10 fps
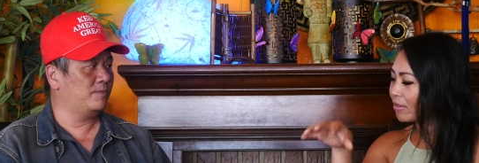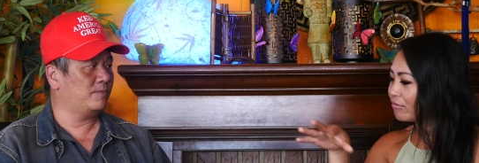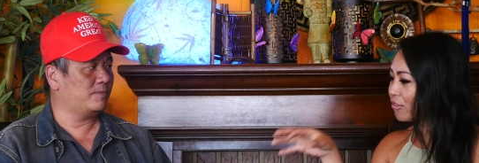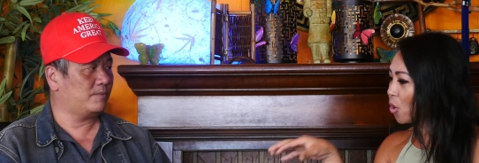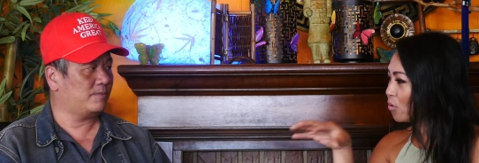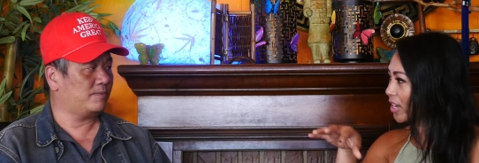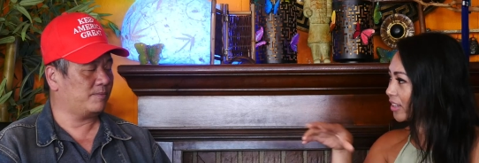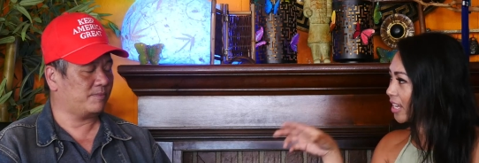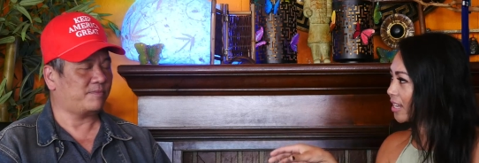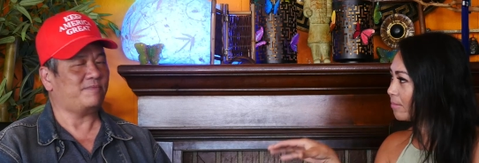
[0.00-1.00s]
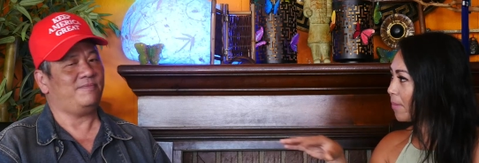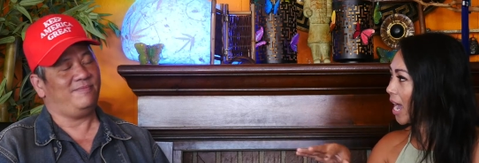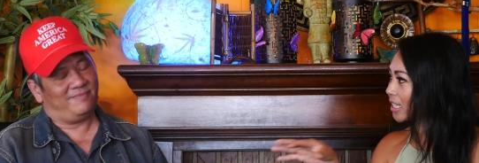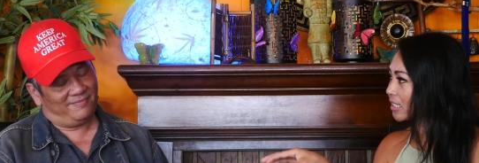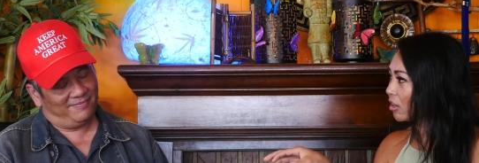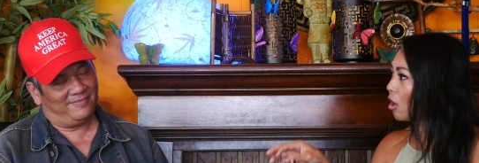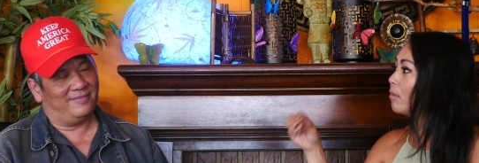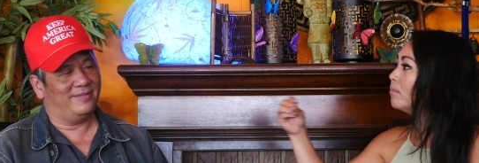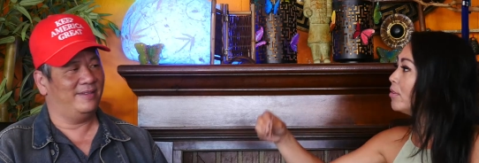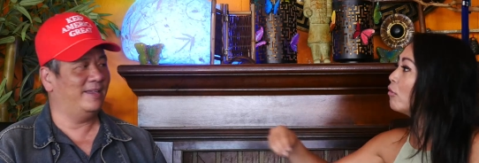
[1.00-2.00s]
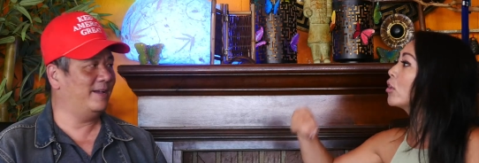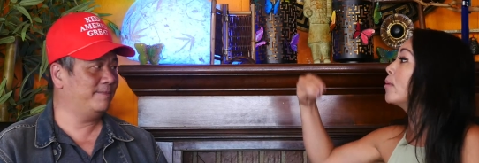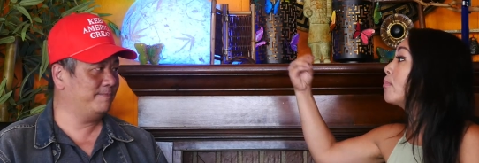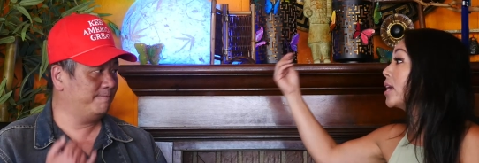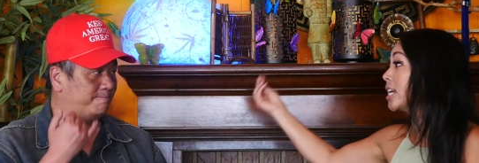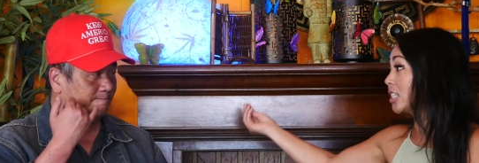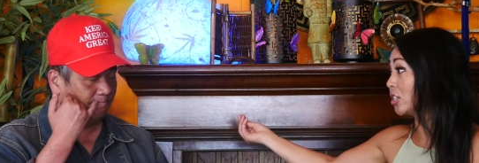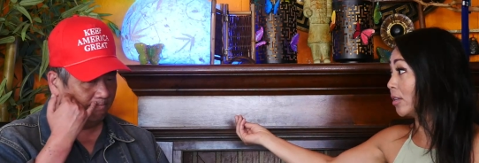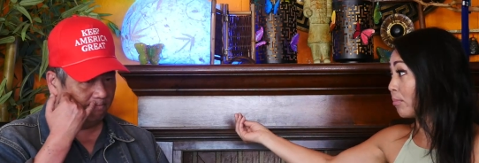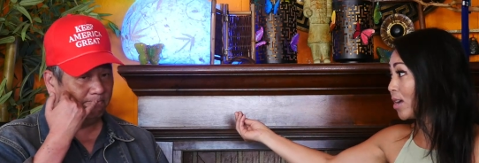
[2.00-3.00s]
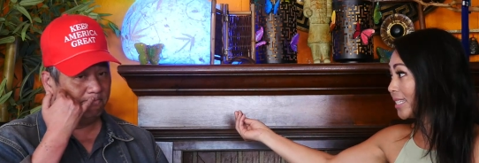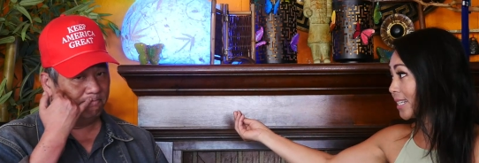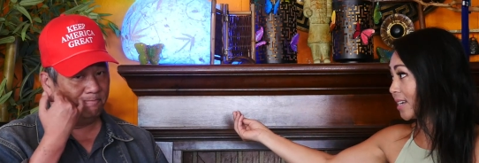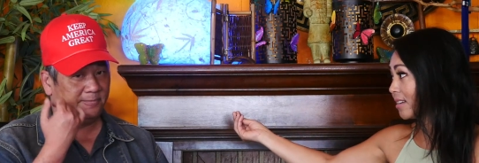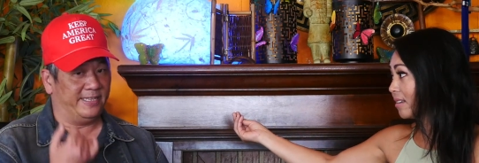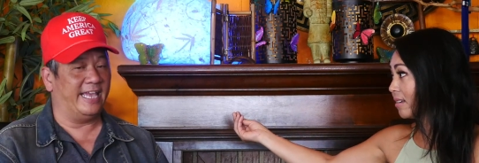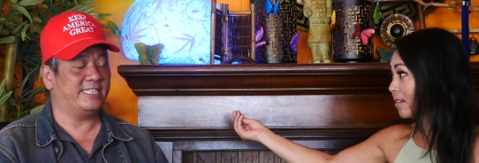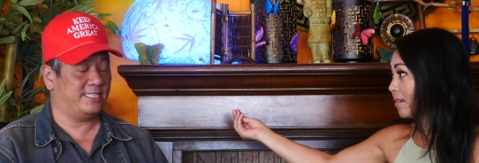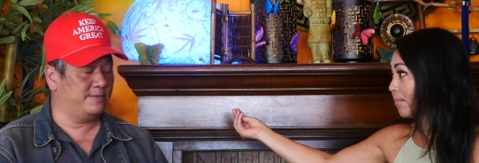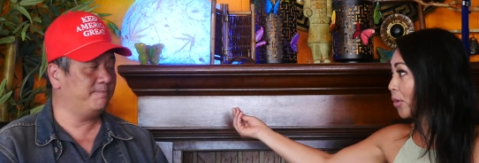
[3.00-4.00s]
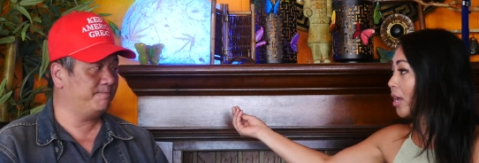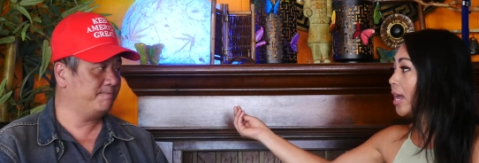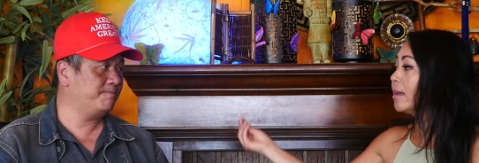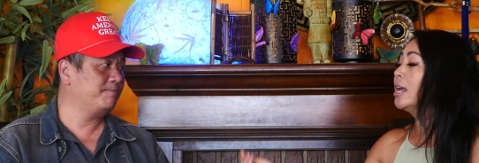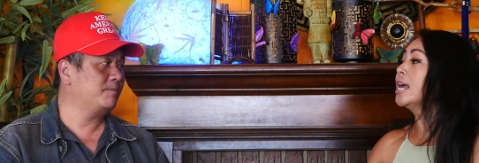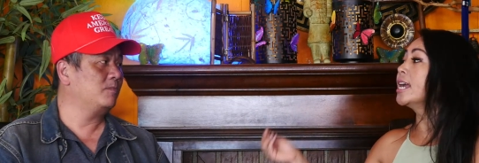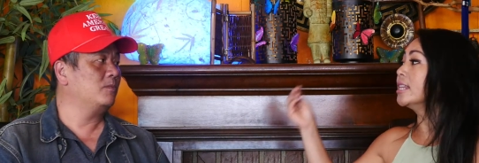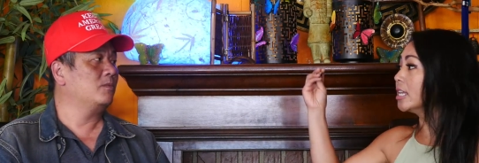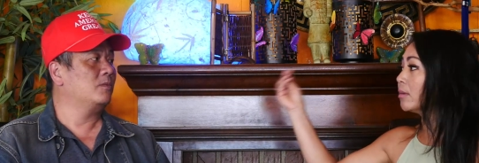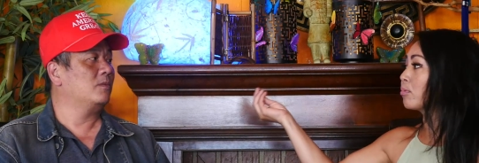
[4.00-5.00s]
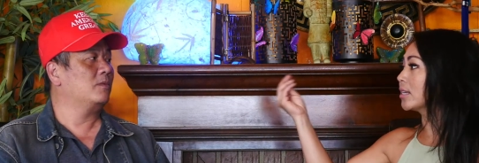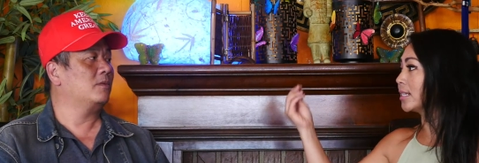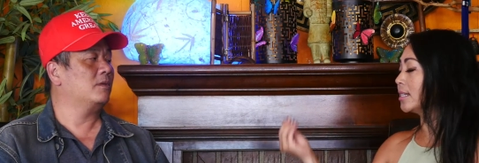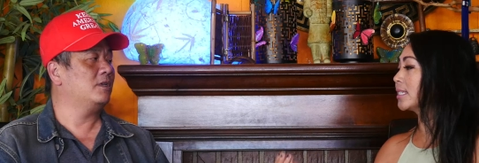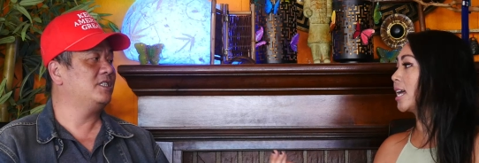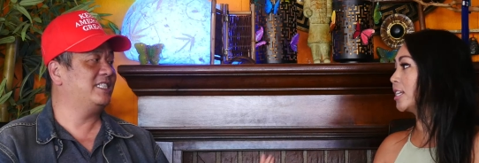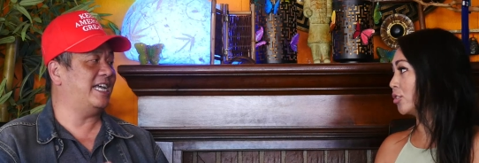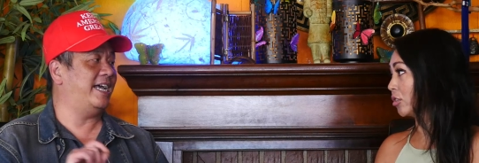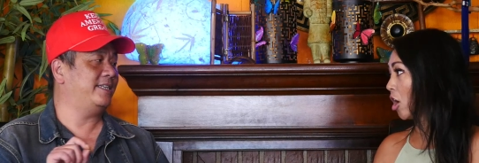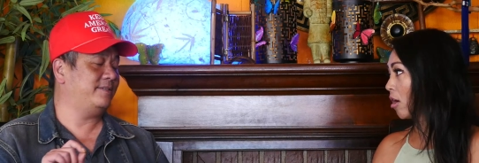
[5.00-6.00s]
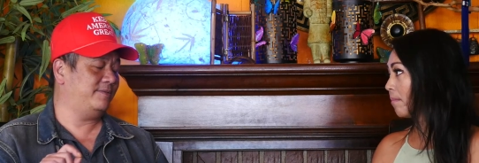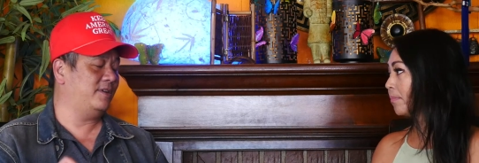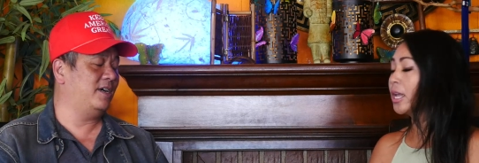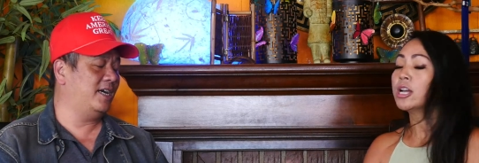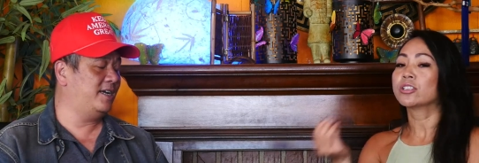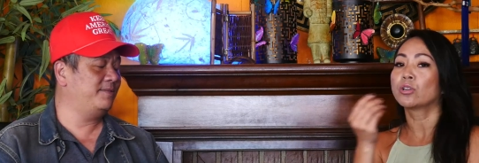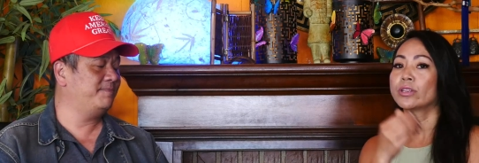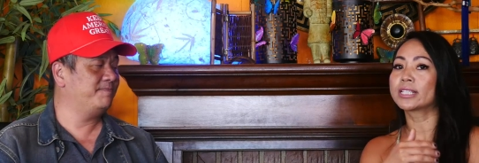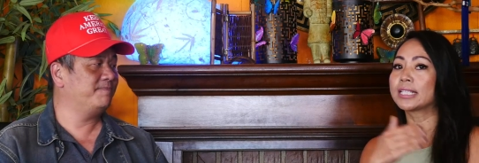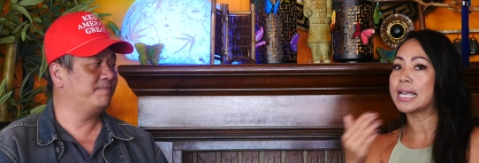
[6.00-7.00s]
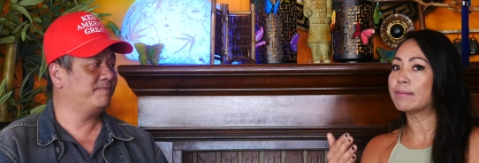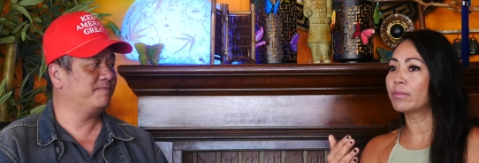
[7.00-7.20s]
Speaker 1: vote and they pass law before yeah. they bring it to the president. Yes. Okay, and then the president signs Side. to law. Uh-huh. So the same